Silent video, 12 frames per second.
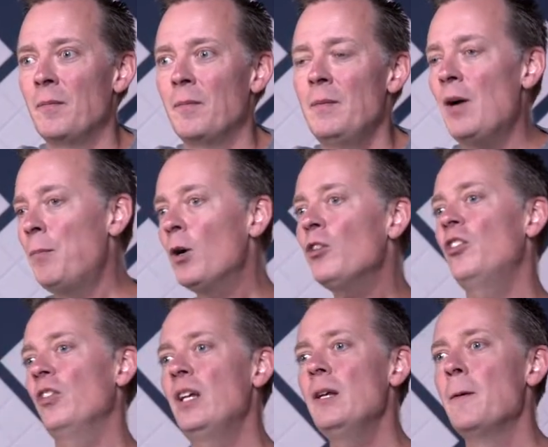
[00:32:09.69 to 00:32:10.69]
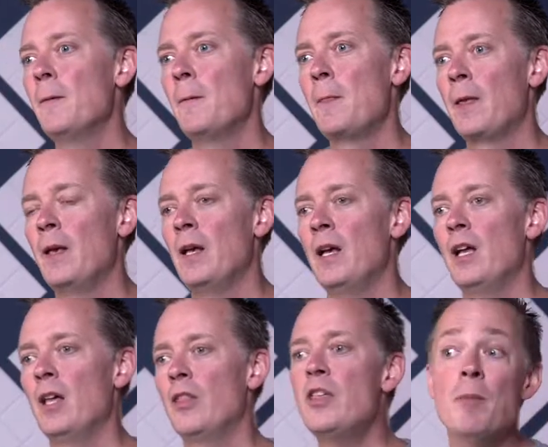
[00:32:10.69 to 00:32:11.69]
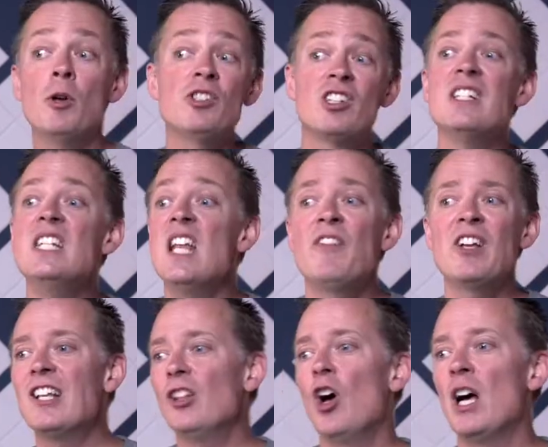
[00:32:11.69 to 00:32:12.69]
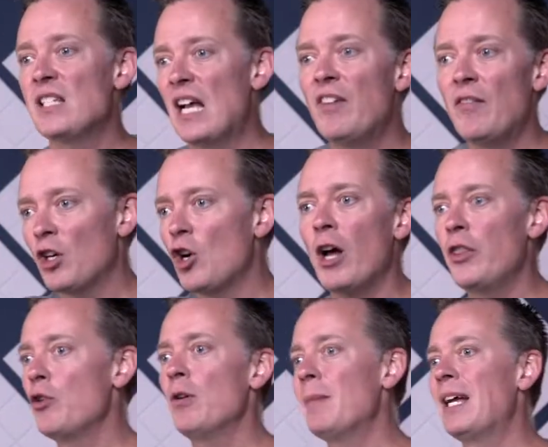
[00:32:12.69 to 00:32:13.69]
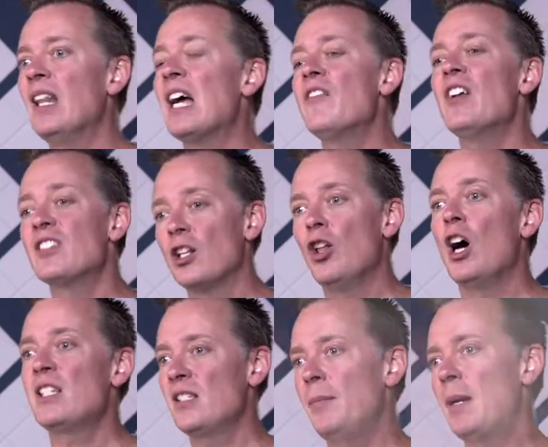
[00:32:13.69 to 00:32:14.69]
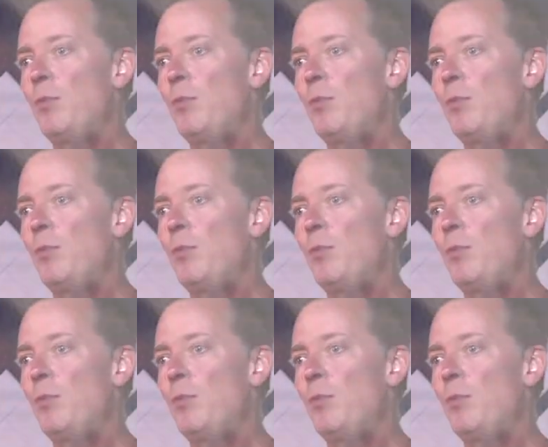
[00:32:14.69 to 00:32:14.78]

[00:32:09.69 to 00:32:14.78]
Now, personally, the most significant loss I've ever gone through in my life is the loss of my